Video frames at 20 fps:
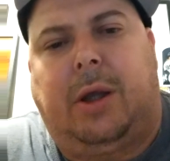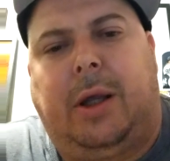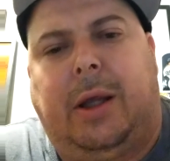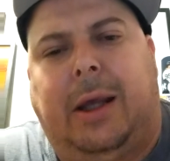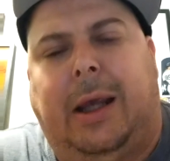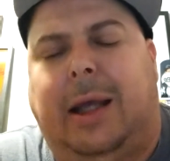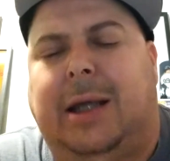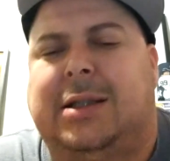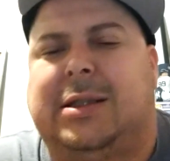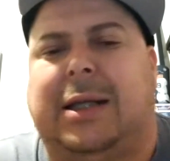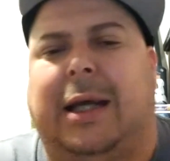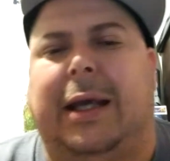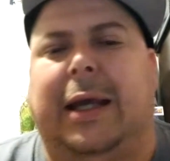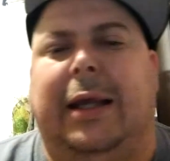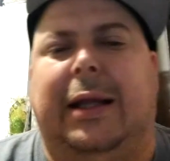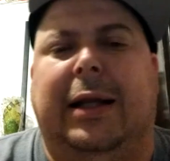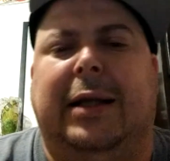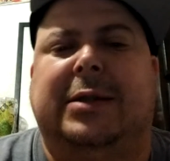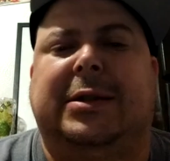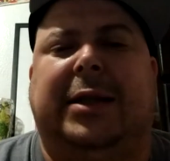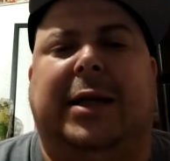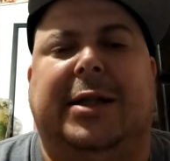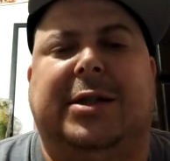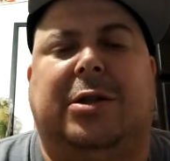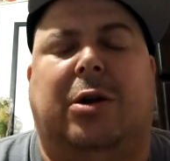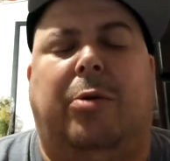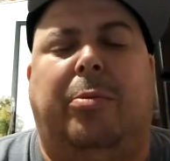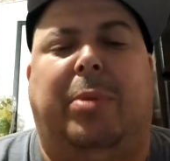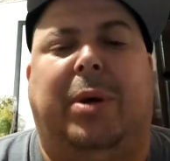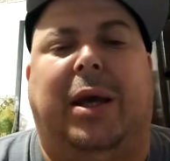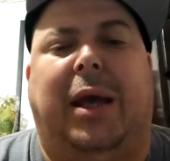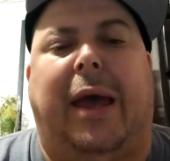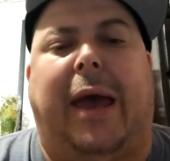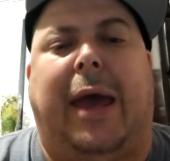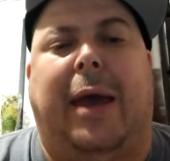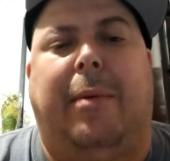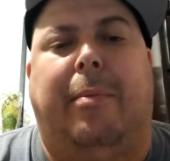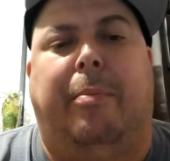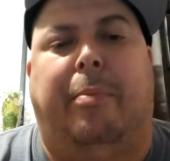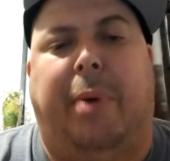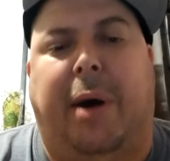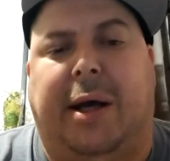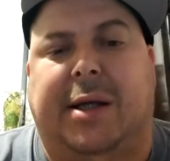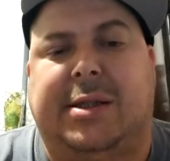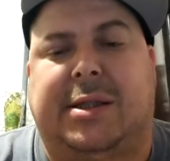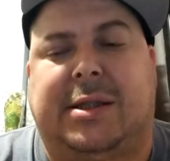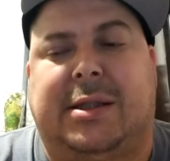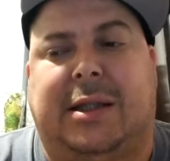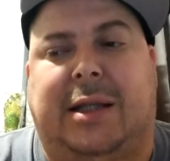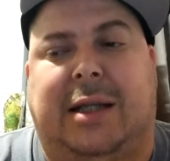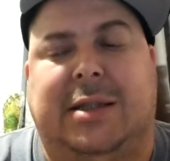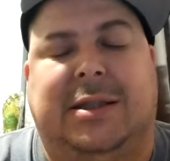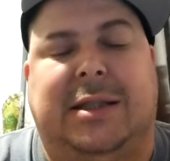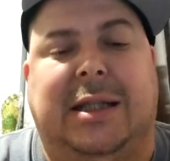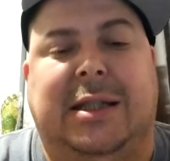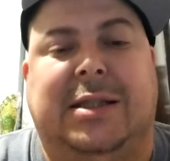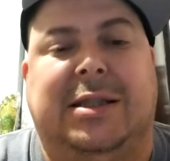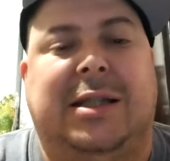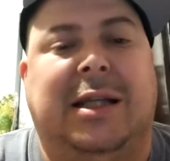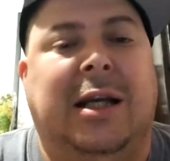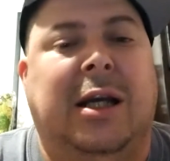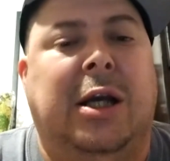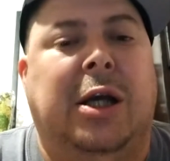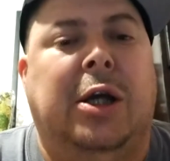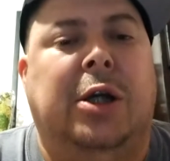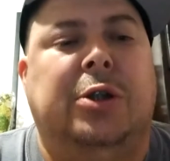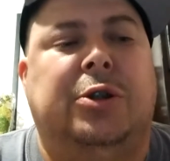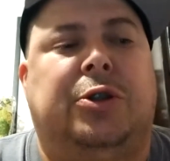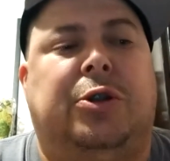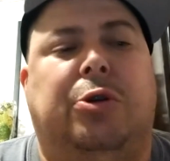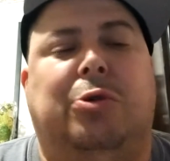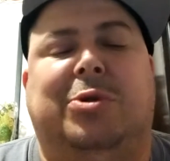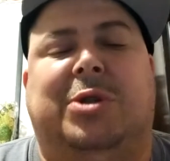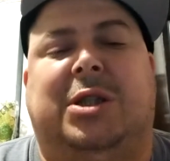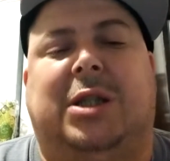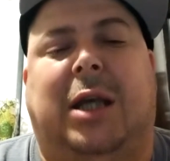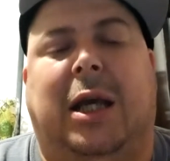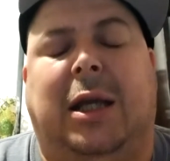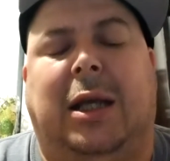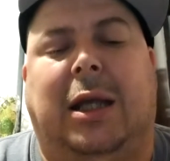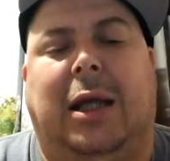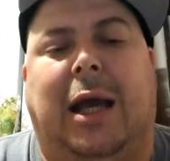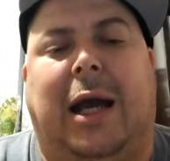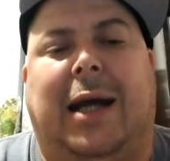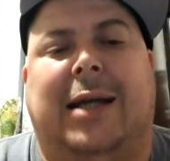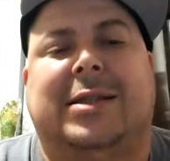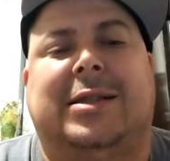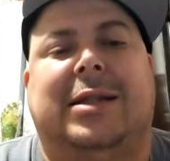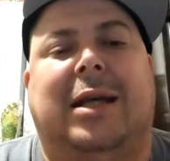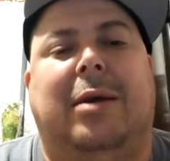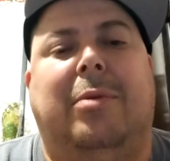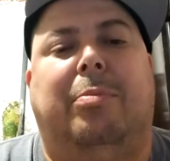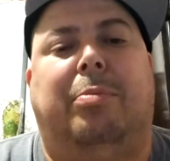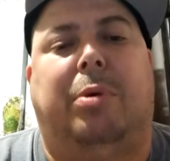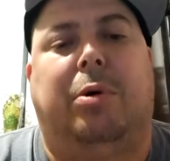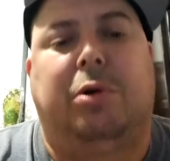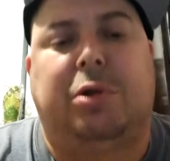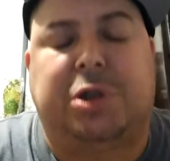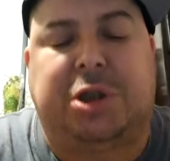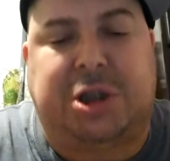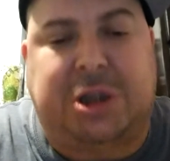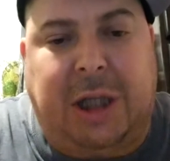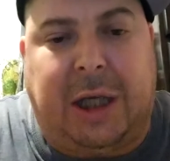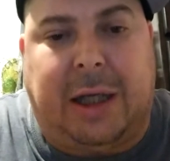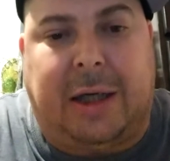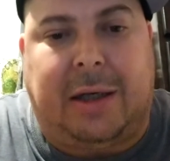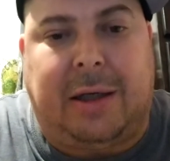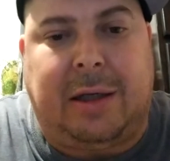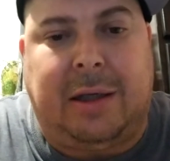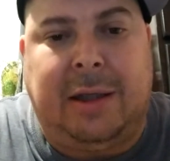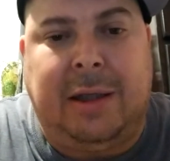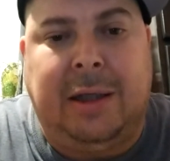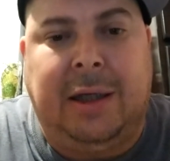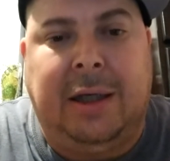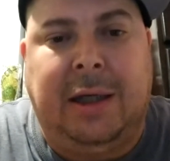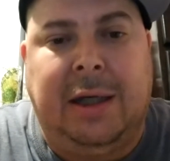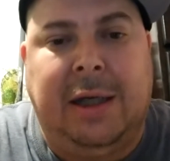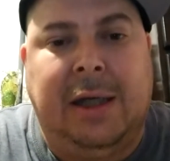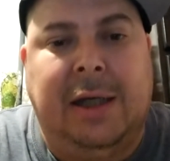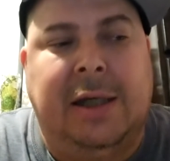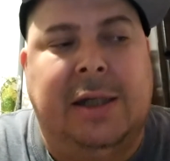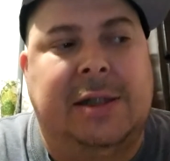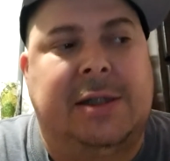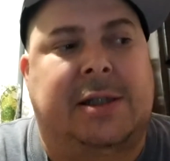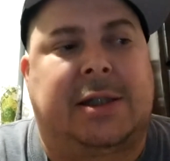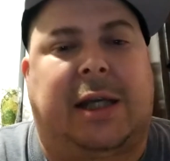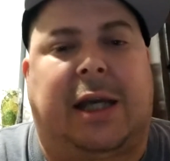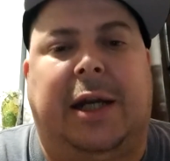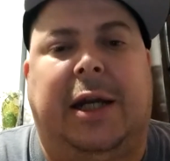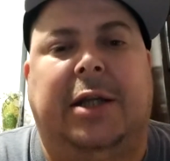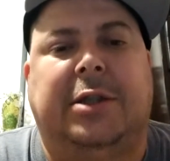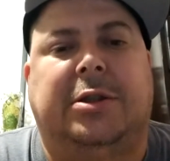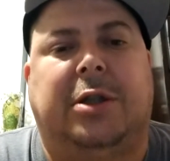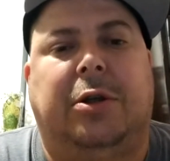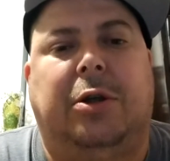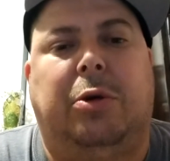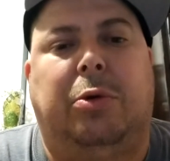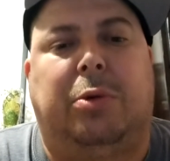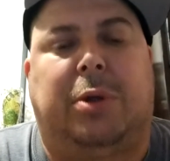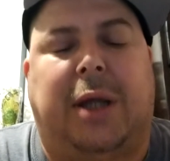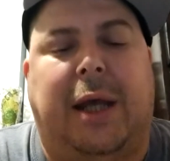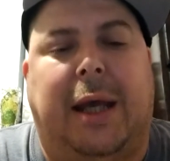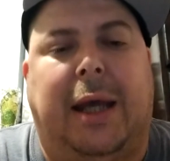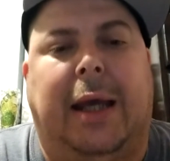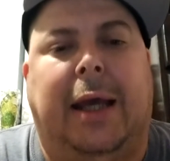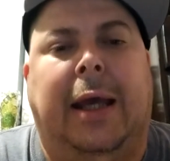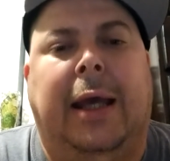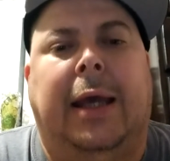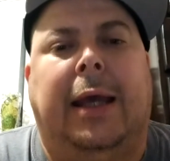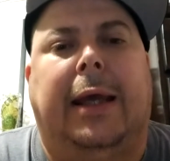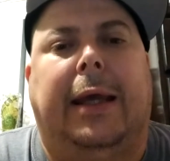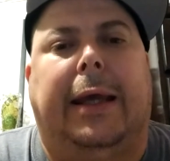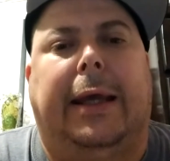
He say this kid's going to be a bust because these too skinny. I say bullshit. Skinny's the new thing